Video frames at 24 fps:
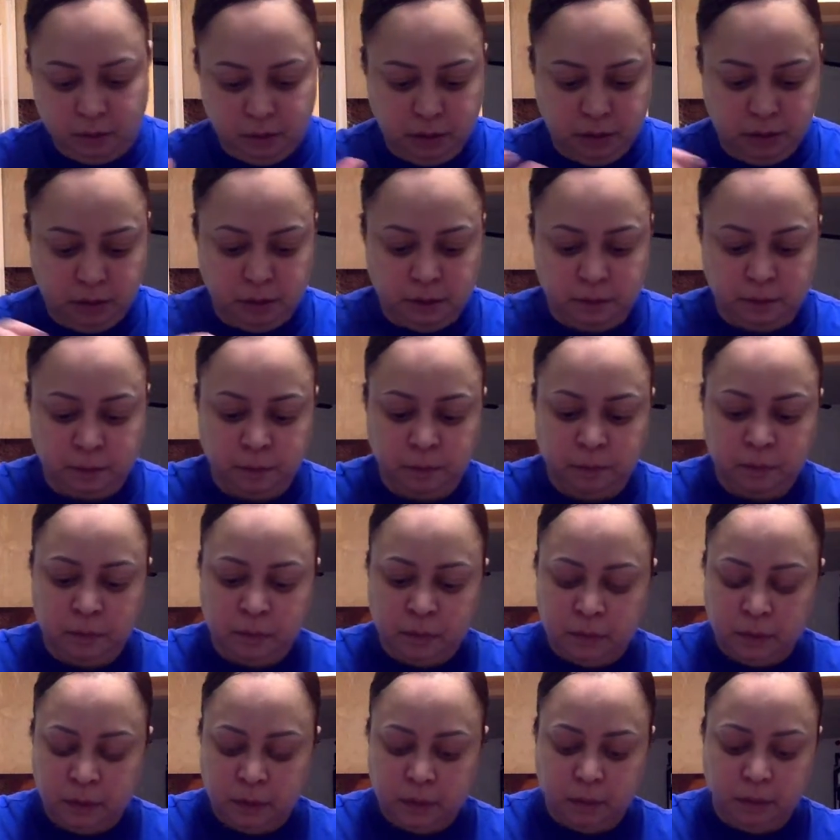reason,
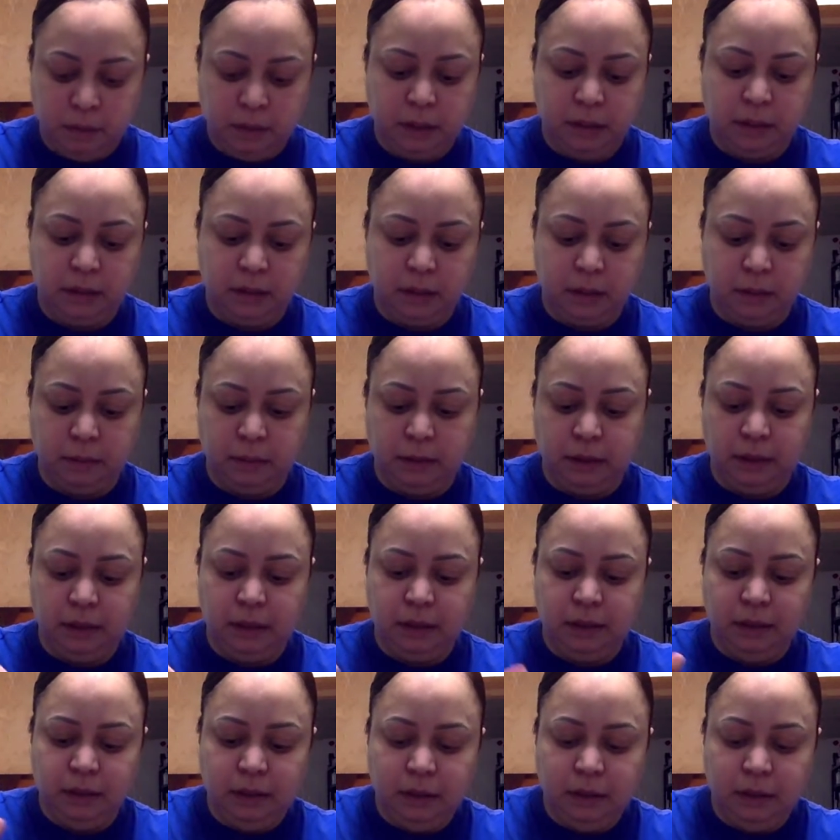because I'm like,